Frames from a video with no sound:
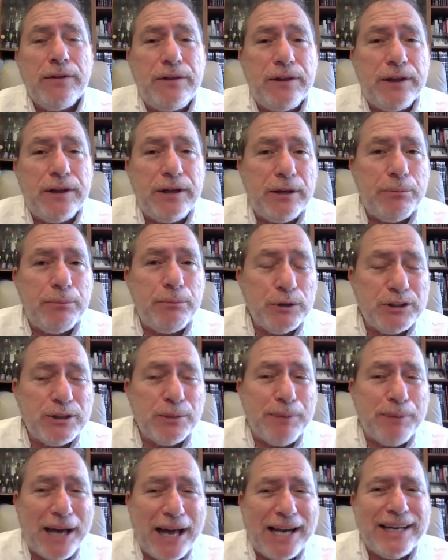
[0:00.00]
the
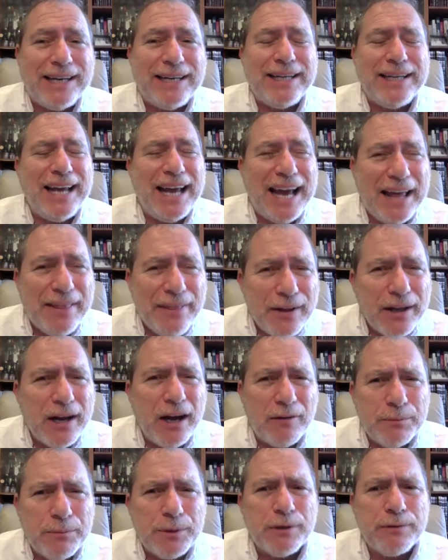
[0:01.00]
municipality and the
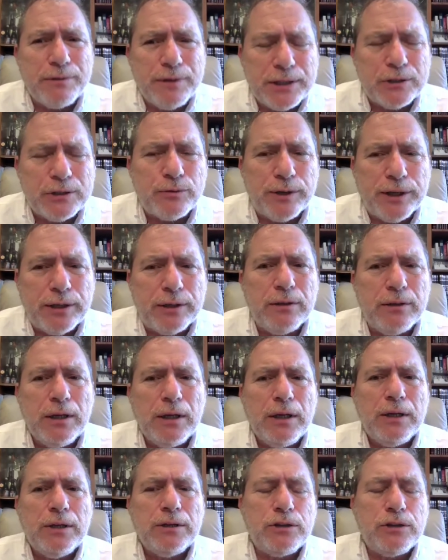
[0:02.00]
government of Israel